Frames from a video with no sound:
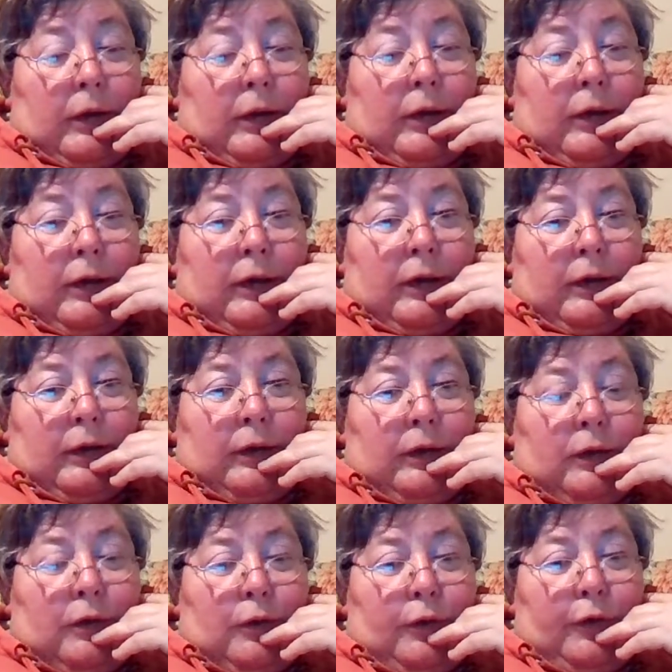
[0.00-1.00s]
I
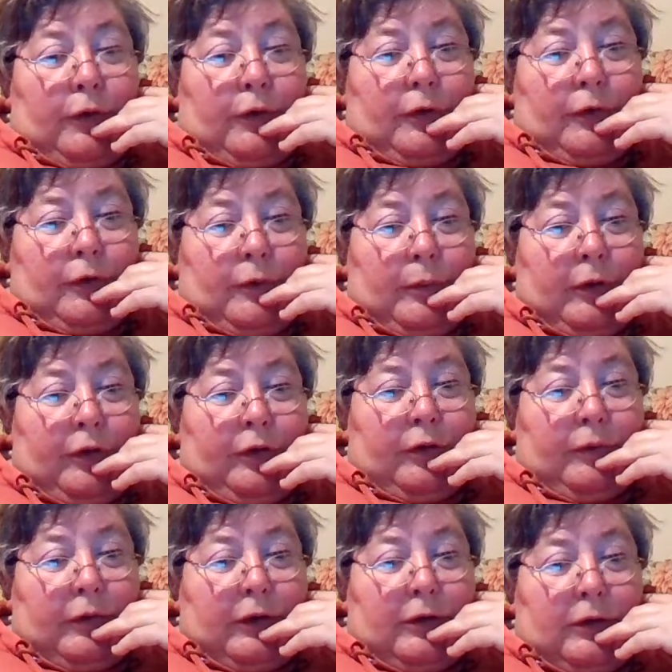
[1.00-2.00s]
again got the birth
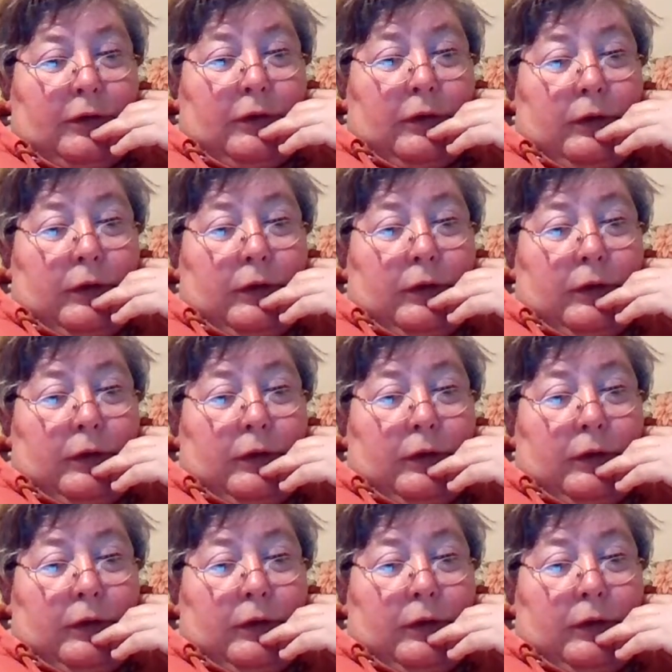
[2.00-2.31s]
certificate.